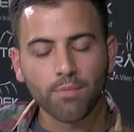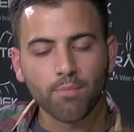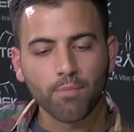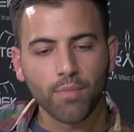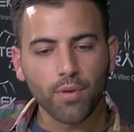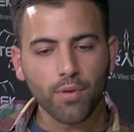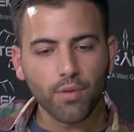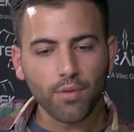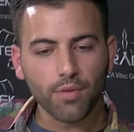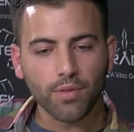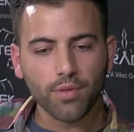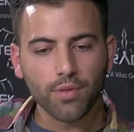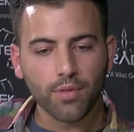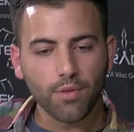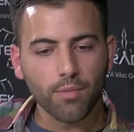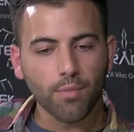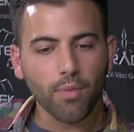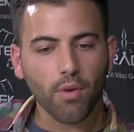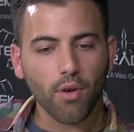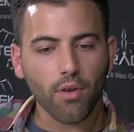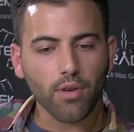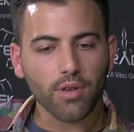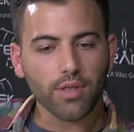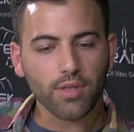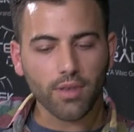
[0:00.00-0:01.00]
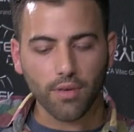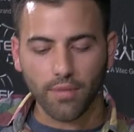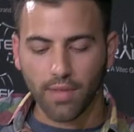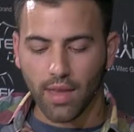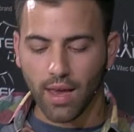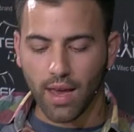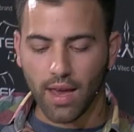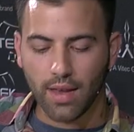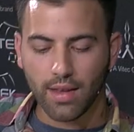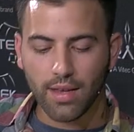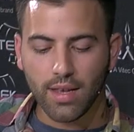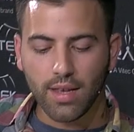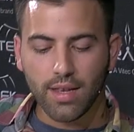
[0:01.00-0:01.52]
2 points of
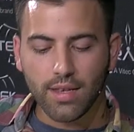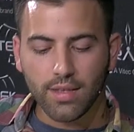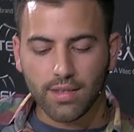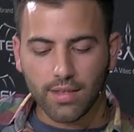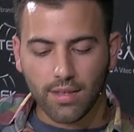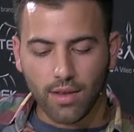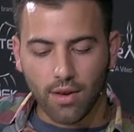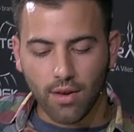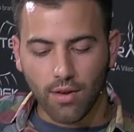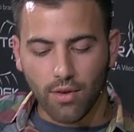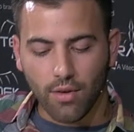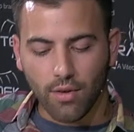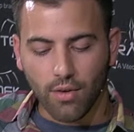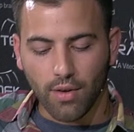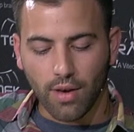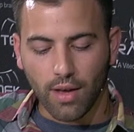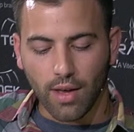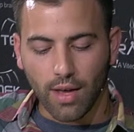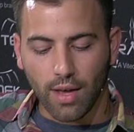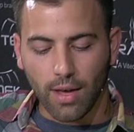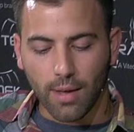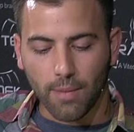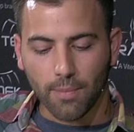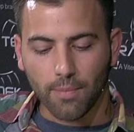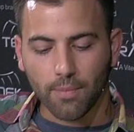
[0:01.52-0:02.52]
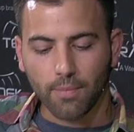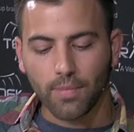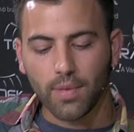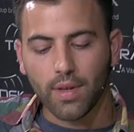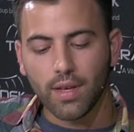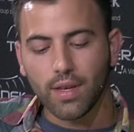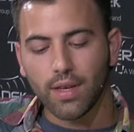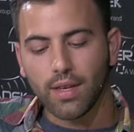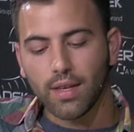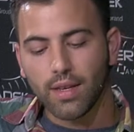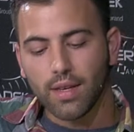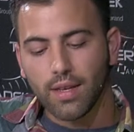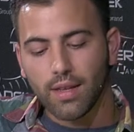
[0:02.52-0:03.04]
that. So
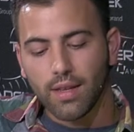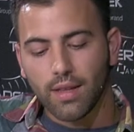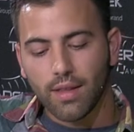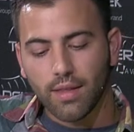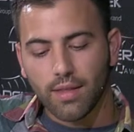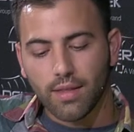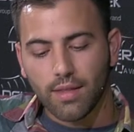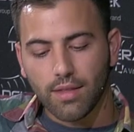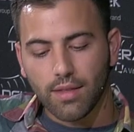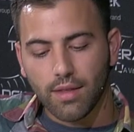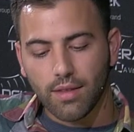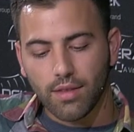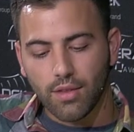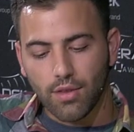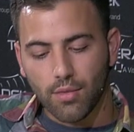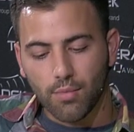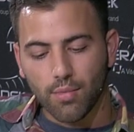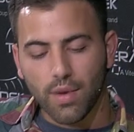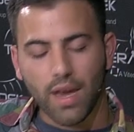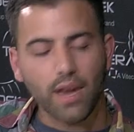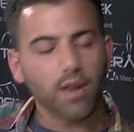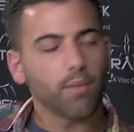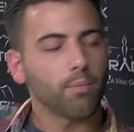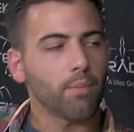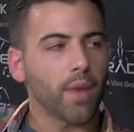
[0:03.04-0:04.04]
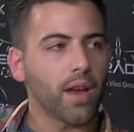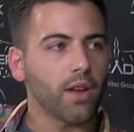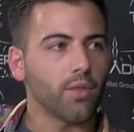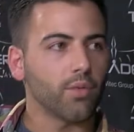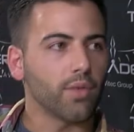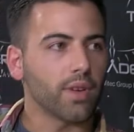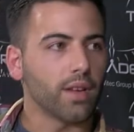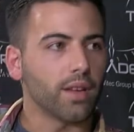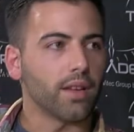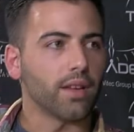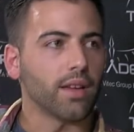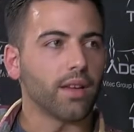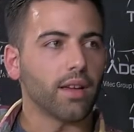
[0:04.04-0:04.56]
the new
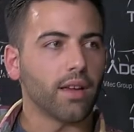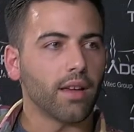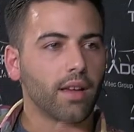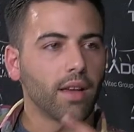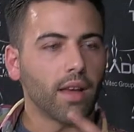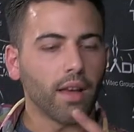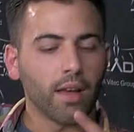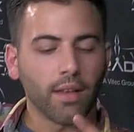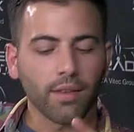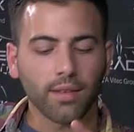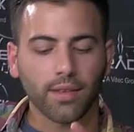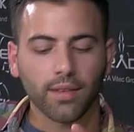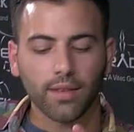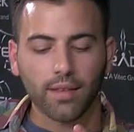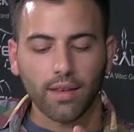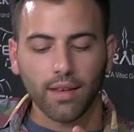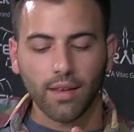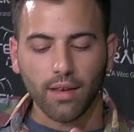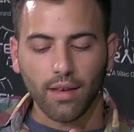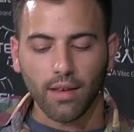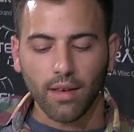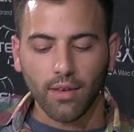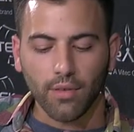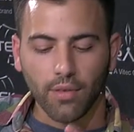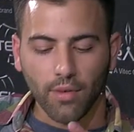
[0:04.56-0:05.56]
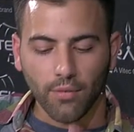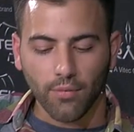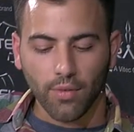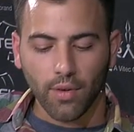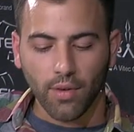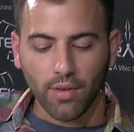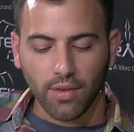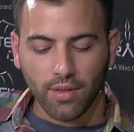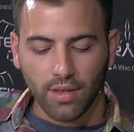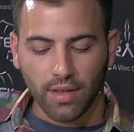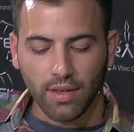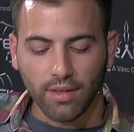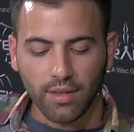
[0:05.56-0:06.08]
battery as
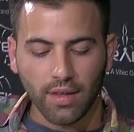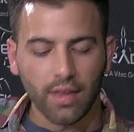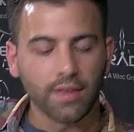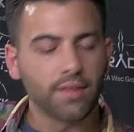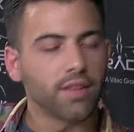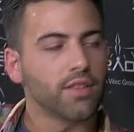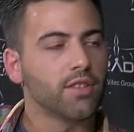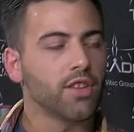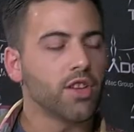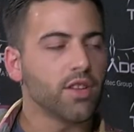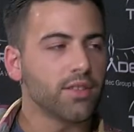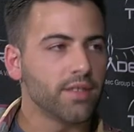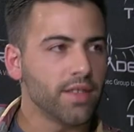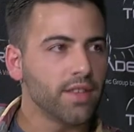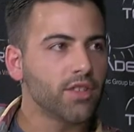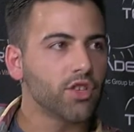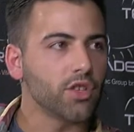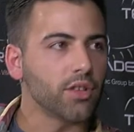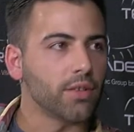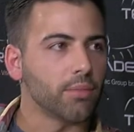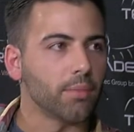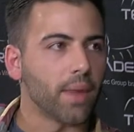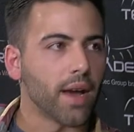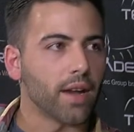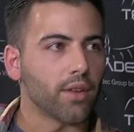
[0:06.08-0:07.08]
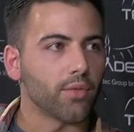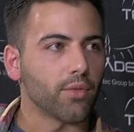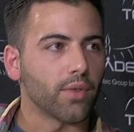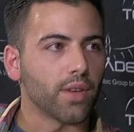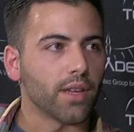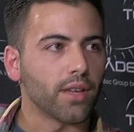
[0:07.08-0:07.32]
it's a digital battery.